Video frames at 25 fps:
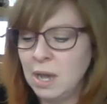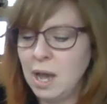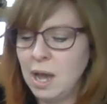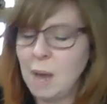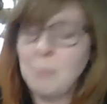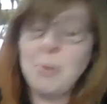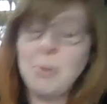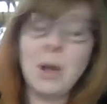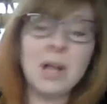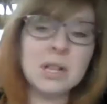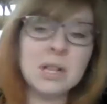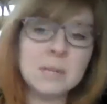
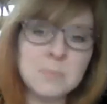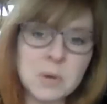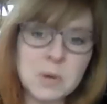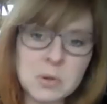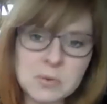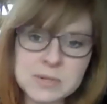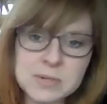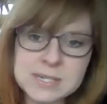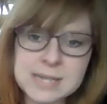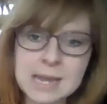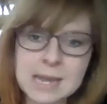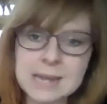a
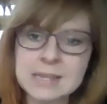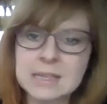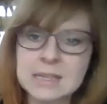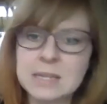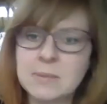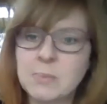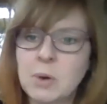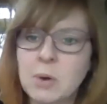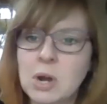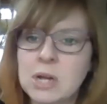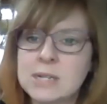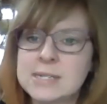polymer
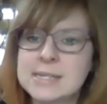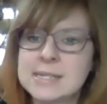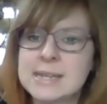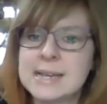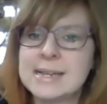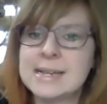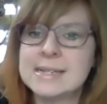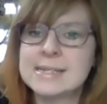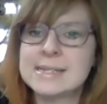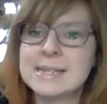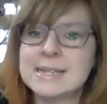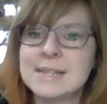recycling
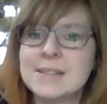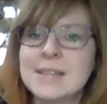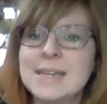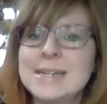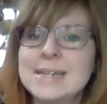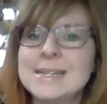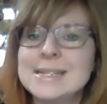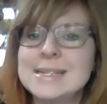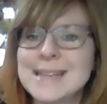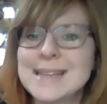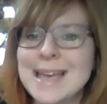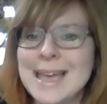process
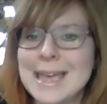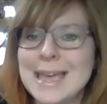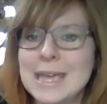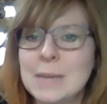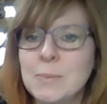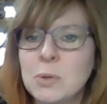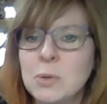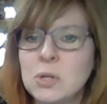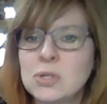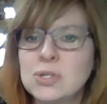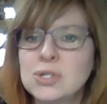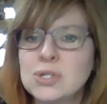that is
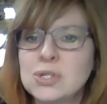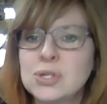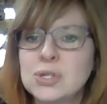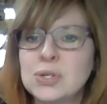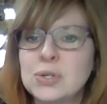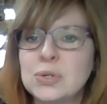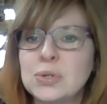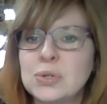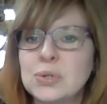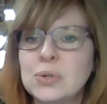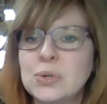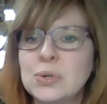able
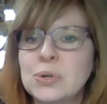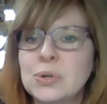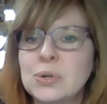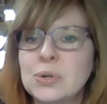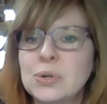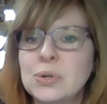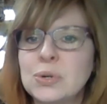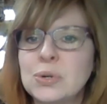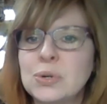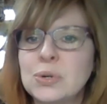to